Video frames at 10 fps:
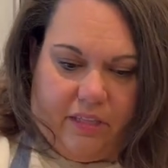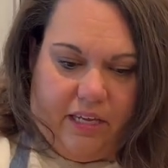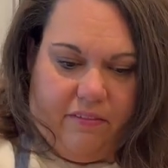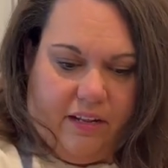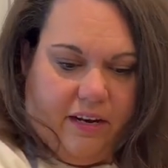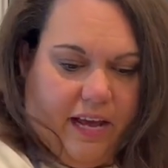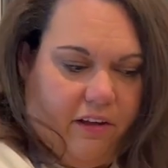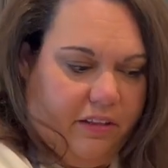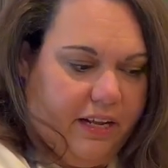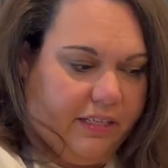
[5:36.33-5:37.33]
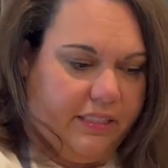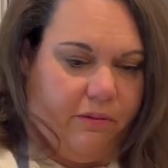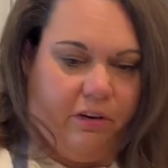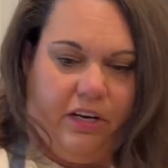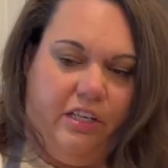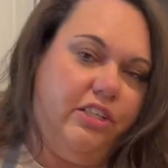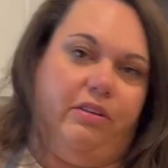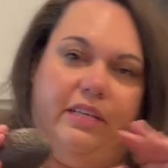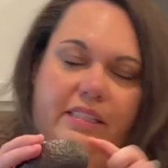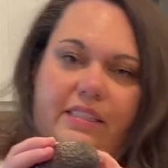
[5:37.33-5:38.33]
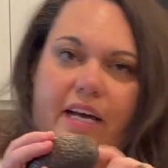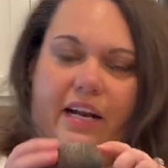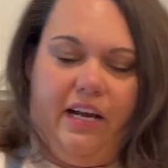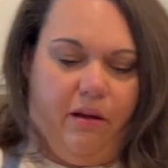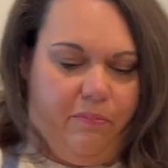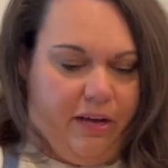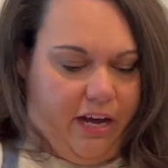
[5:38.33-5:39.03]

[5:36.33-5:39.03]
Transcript: And then now the next thing we're gonna do is cut up